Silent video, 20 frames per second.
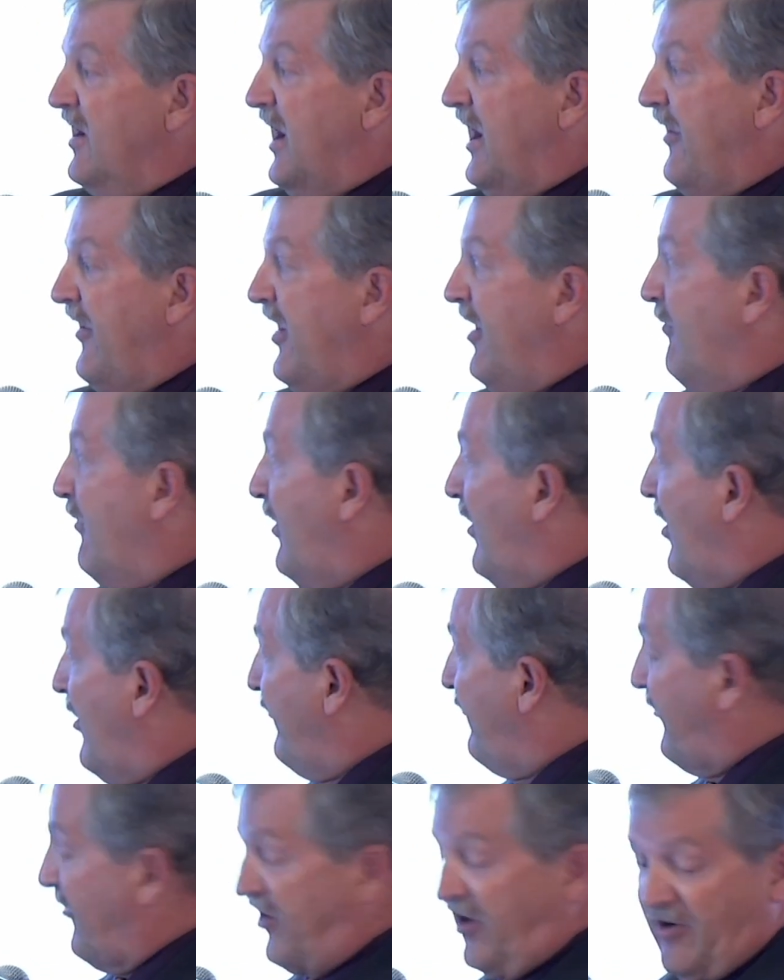And then we're
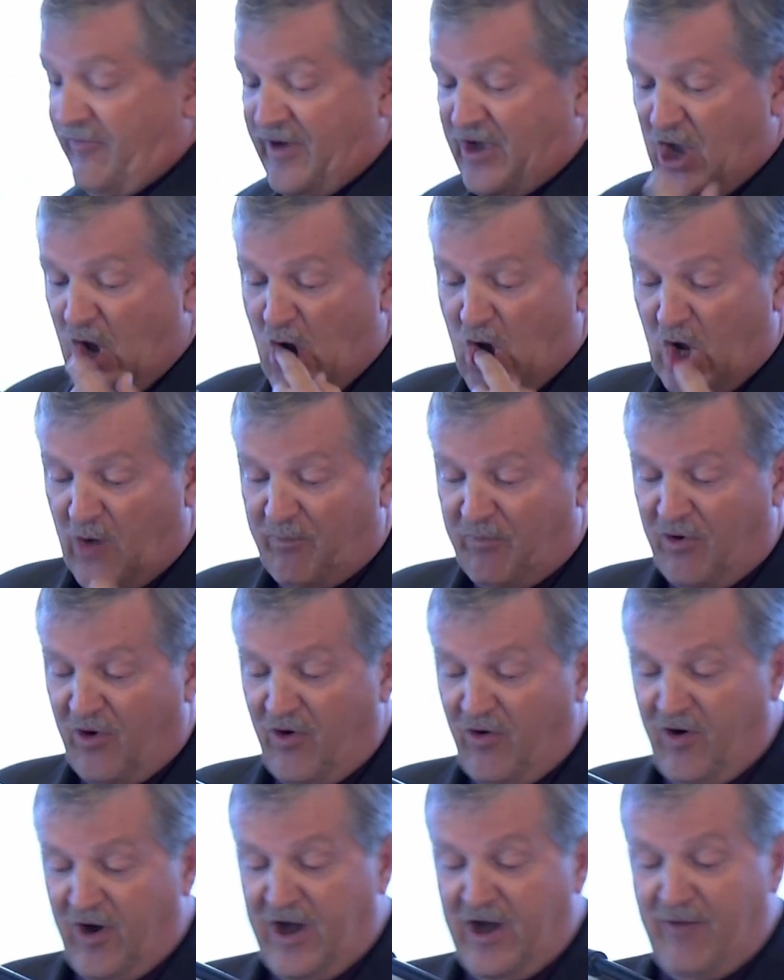also going to be doing a
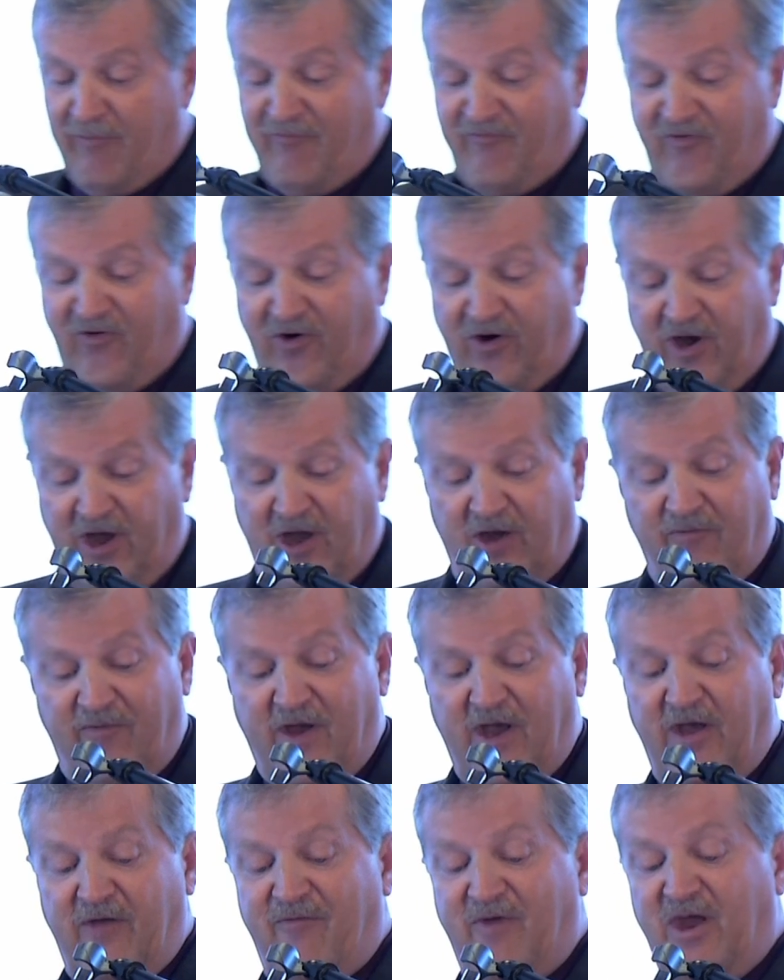program for
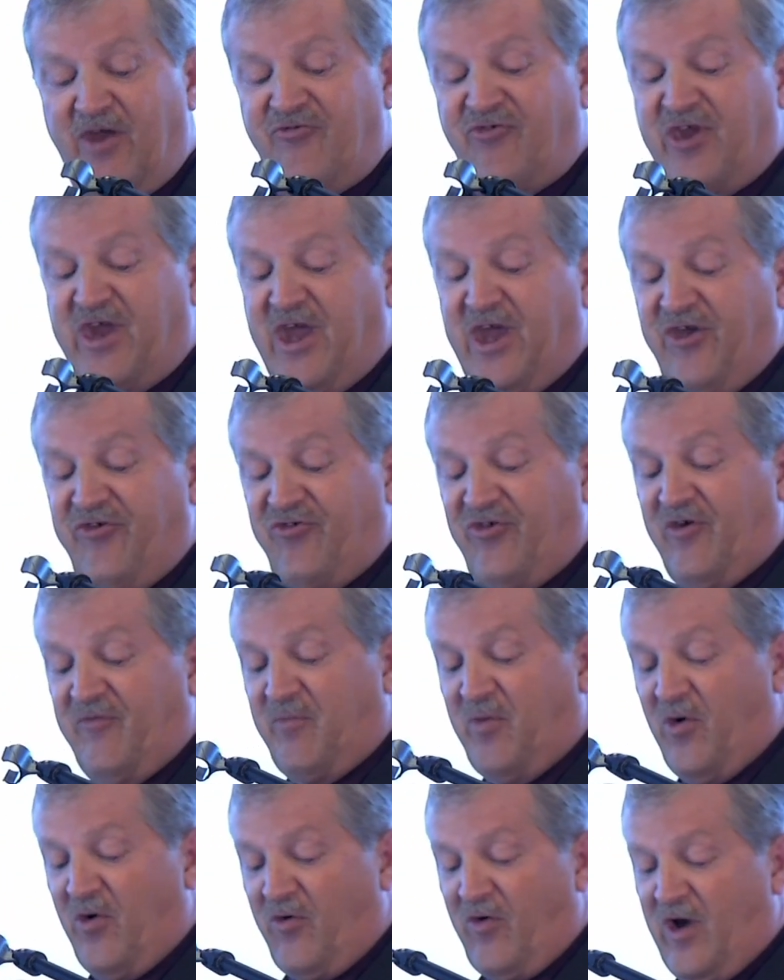innovative education
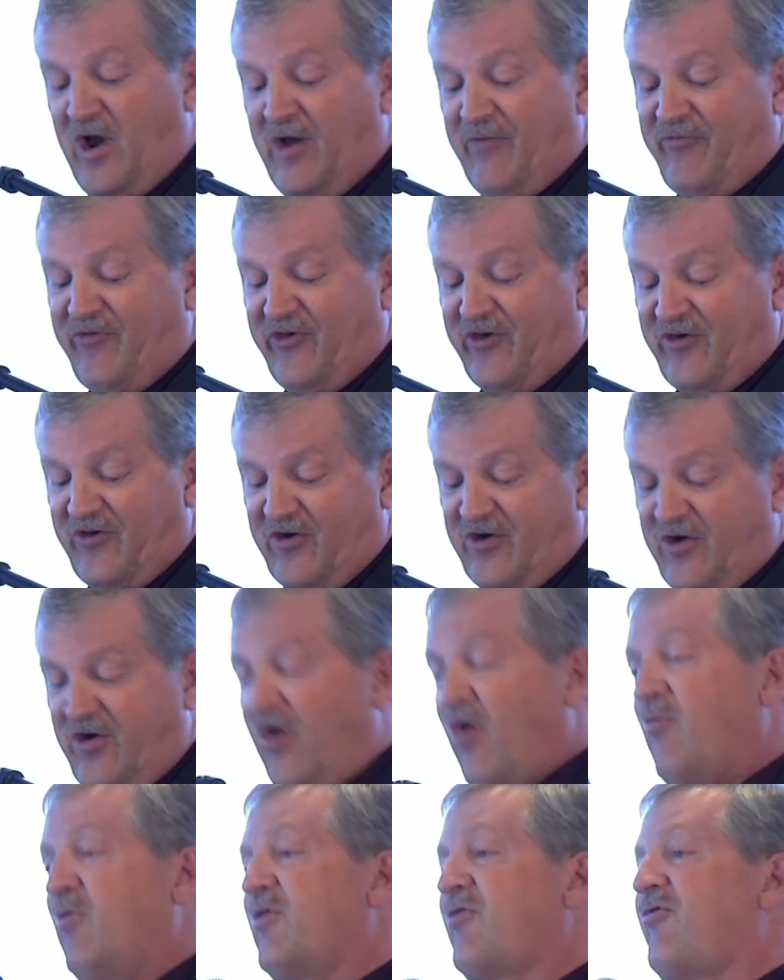of programs that
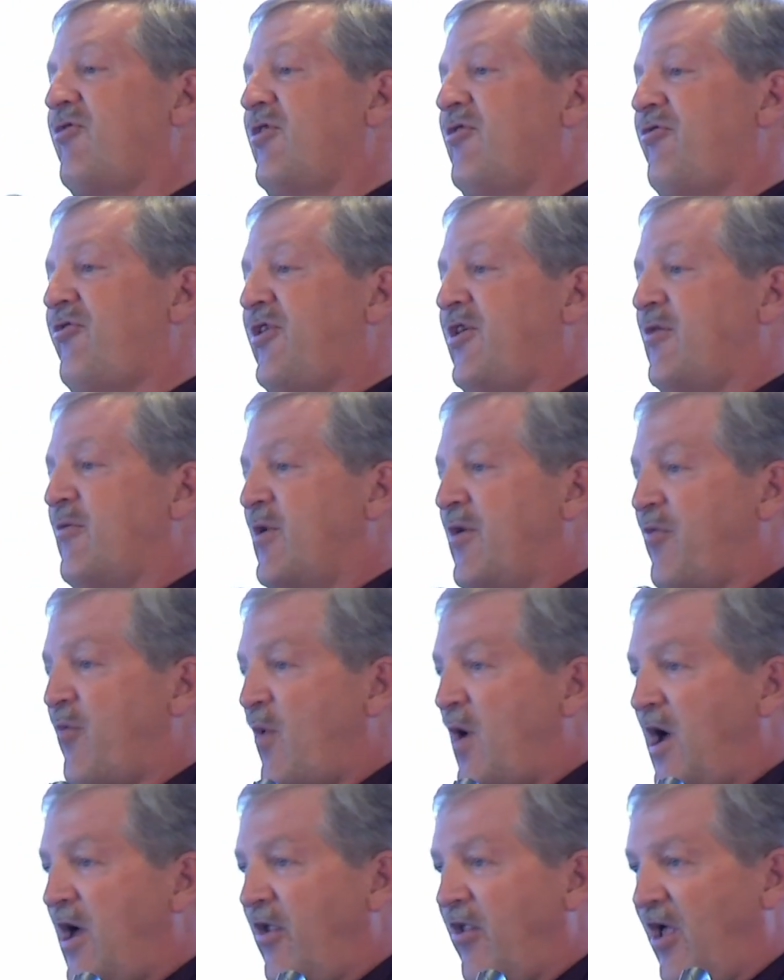coexisting with
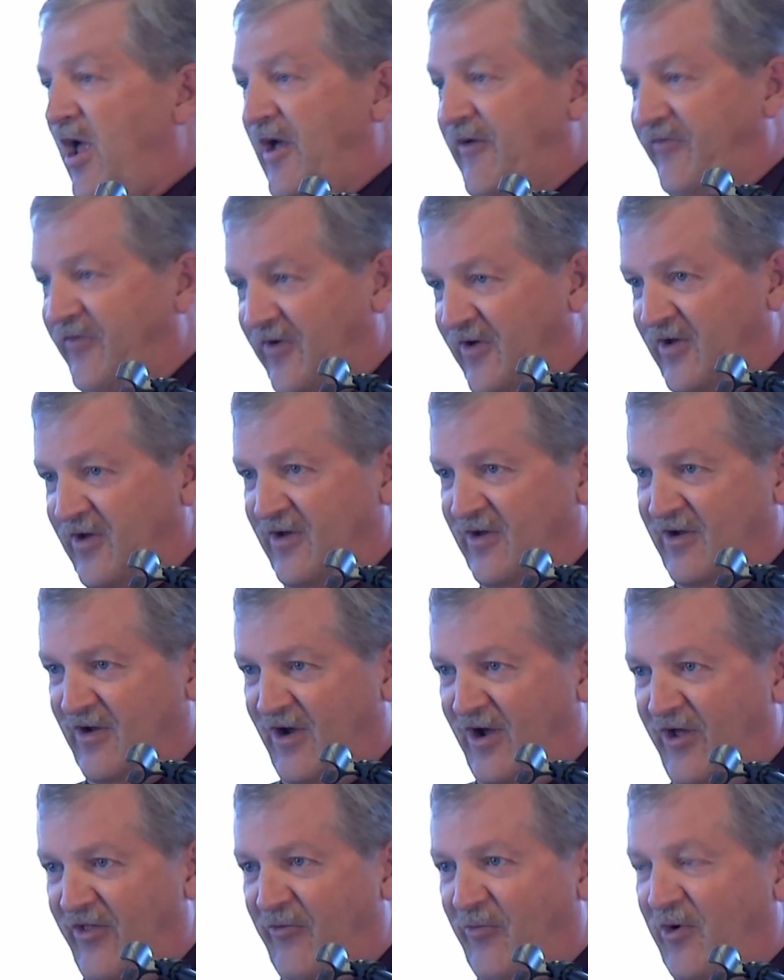wildlife.
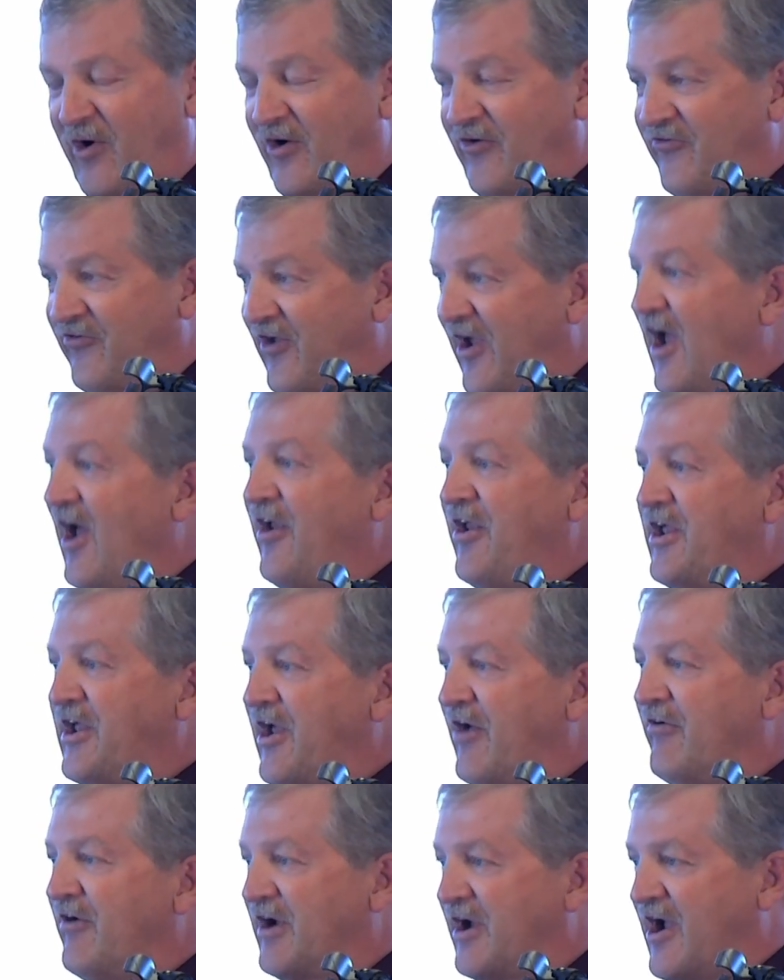In other words, how to
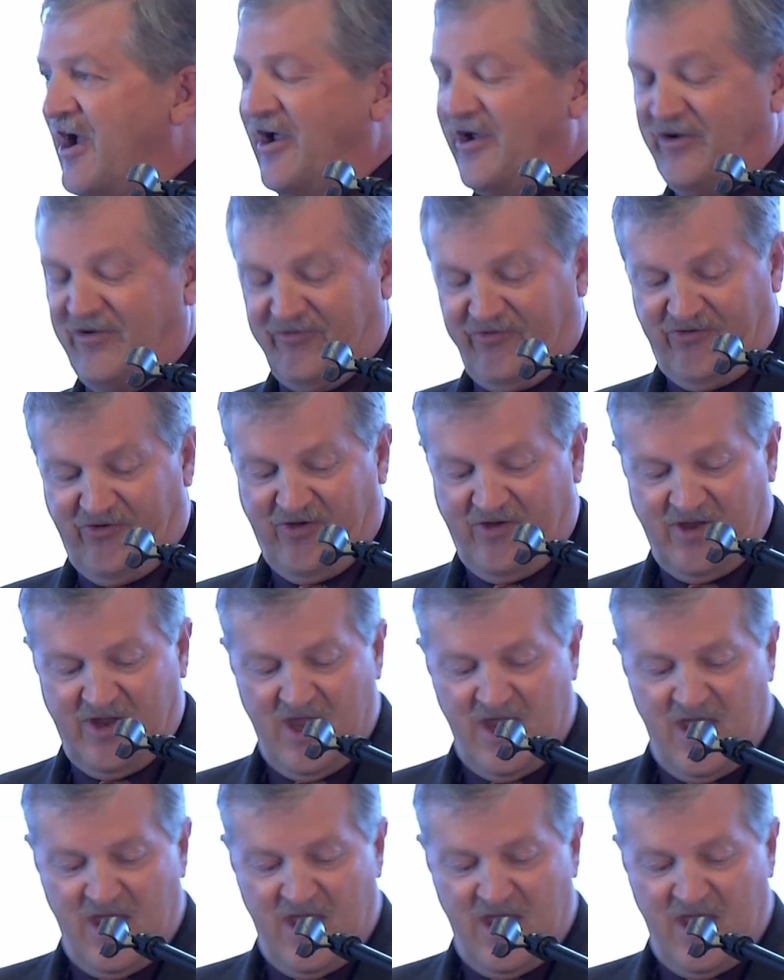yell at coyotes.